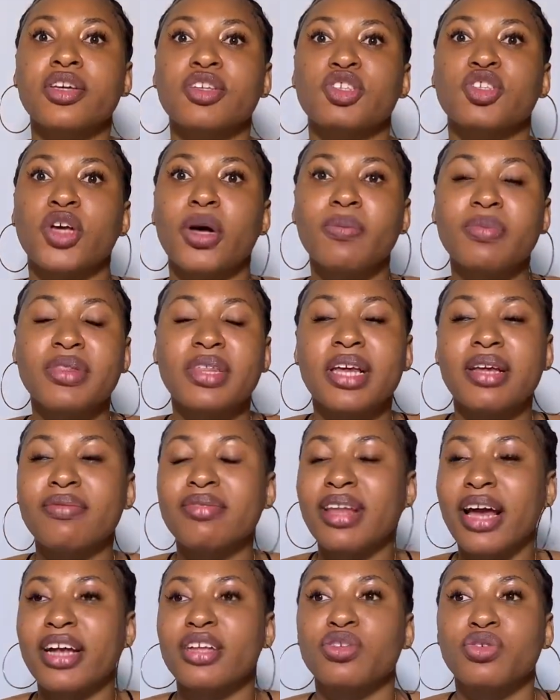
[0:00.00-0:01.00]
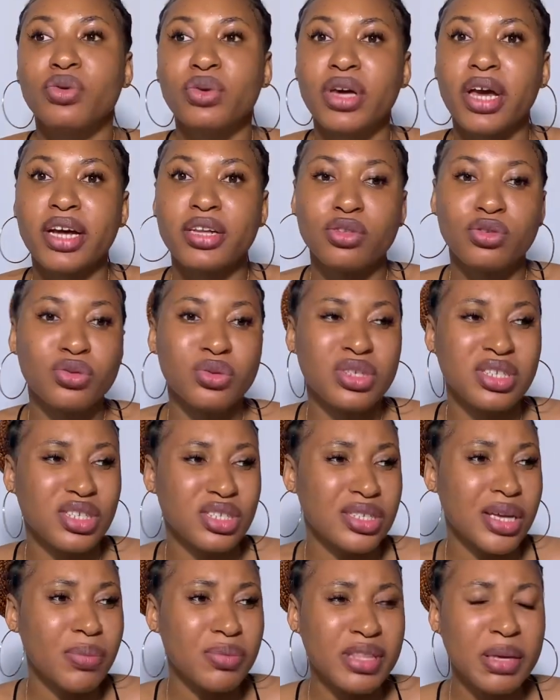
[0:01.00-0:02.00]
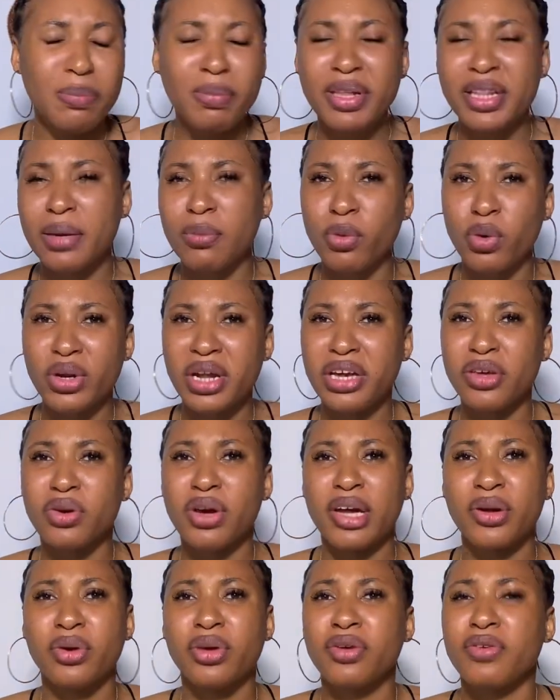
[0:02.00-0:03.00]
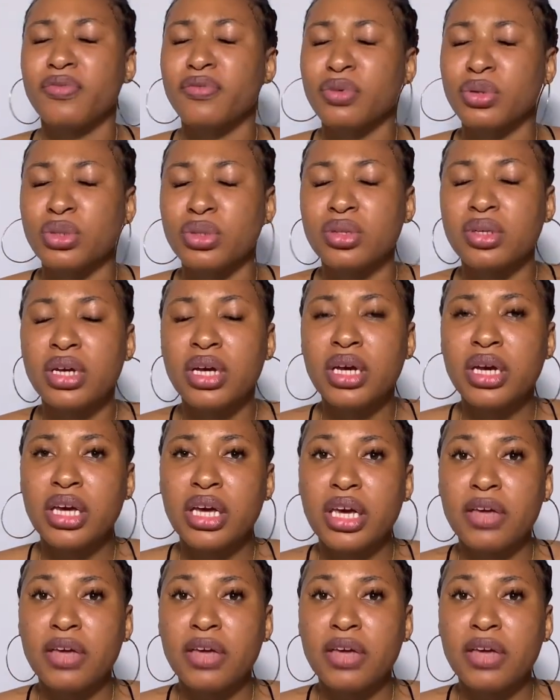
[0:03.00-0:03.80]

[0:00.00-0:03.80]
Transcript: something that you can do is something minimal that you cannot even